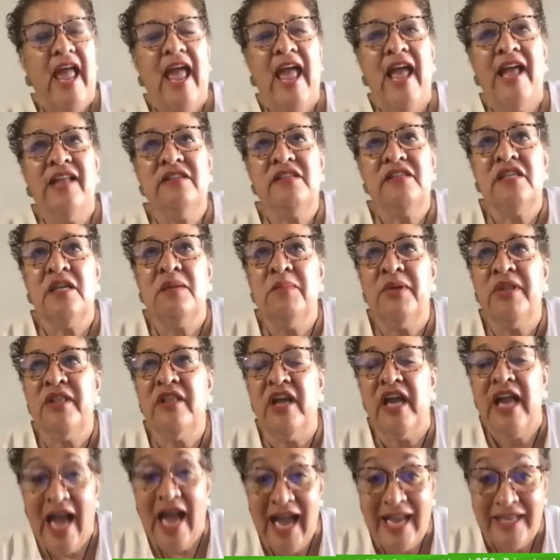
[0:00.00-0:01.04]
and some of
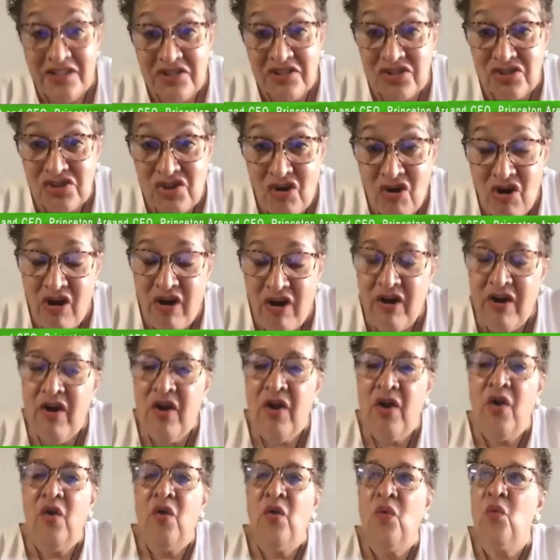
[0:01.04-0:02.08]
GuideStar
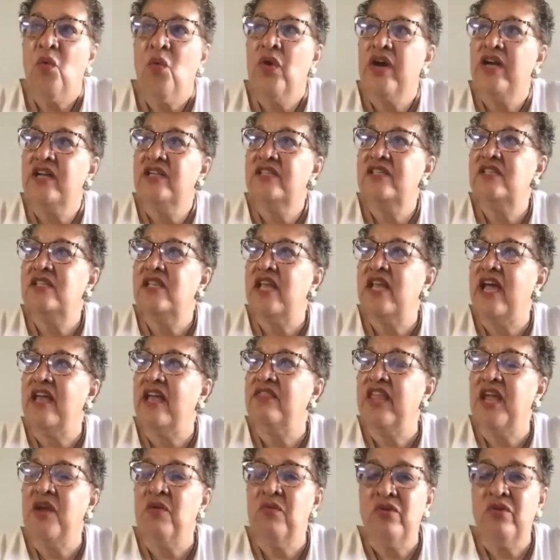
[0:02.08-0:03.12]
was
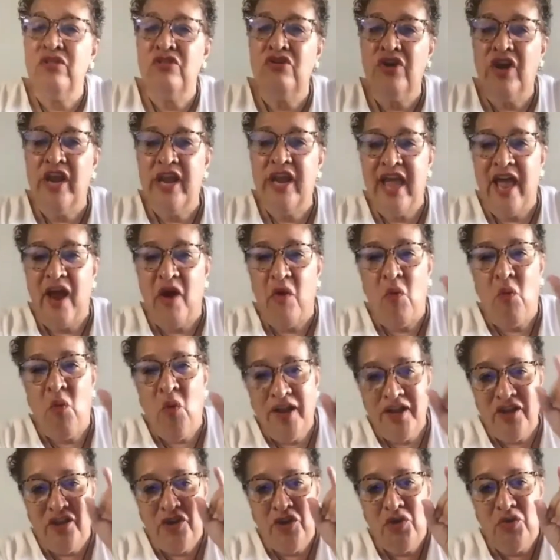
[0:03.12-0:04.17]
that they were looking at
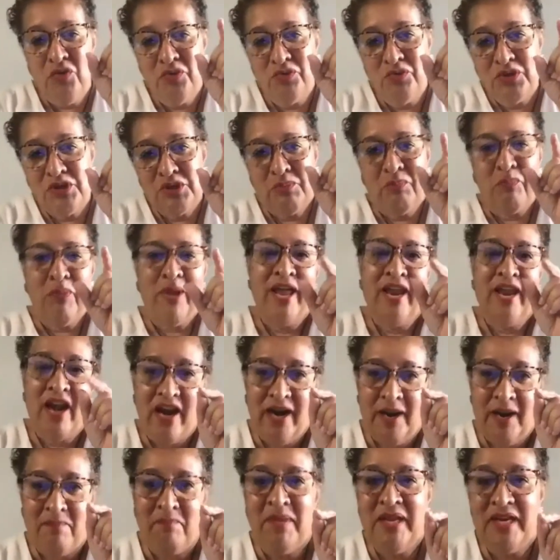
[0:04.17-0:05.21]
what you spent
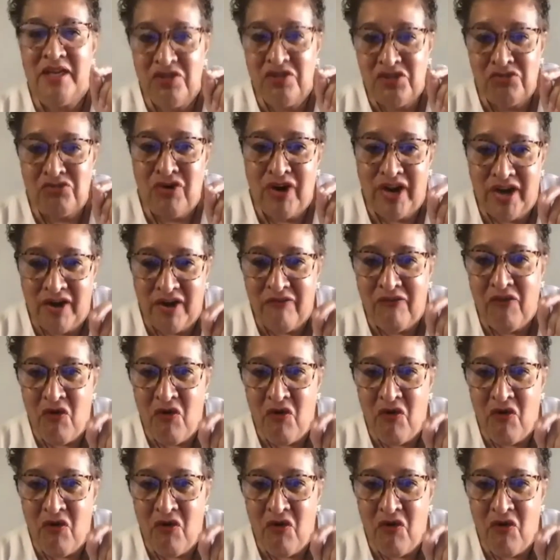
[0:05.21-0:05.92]
on administrative